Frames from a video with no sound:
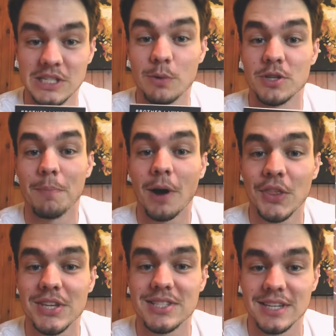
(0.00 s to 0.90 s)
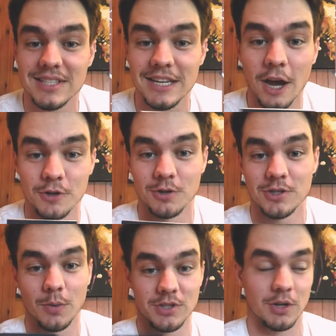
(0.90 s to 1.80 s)
He was a monk in the 1600s,
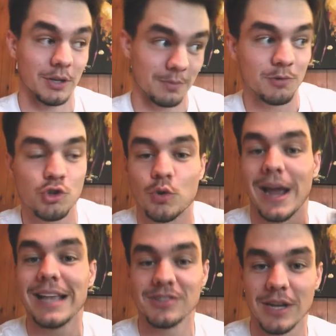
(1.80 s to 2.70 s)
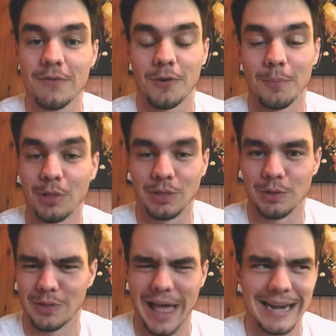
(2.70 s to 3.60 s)
so it's translated from
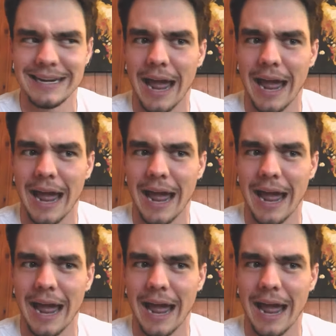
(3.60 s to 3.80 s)
Latin,